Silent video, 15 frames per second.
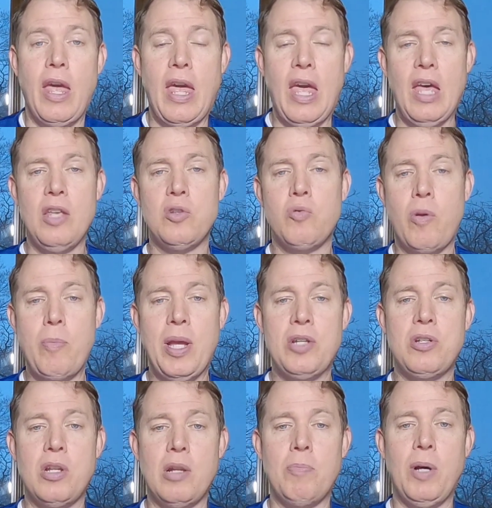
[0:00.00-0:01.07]
As we
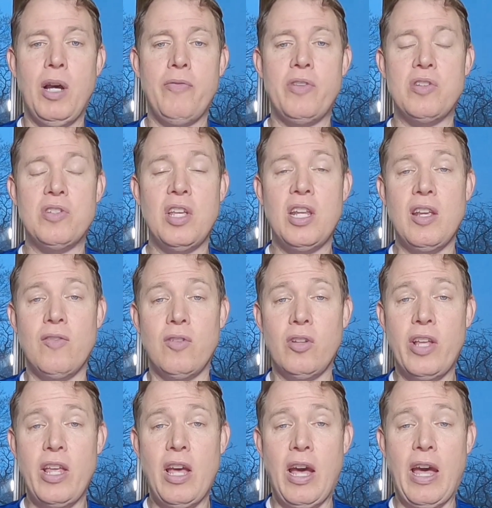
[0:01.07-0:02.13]
mentioned above, the city of
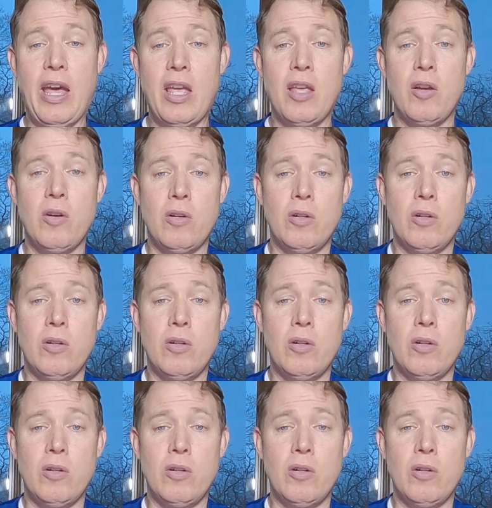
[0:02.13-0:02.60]
Lehi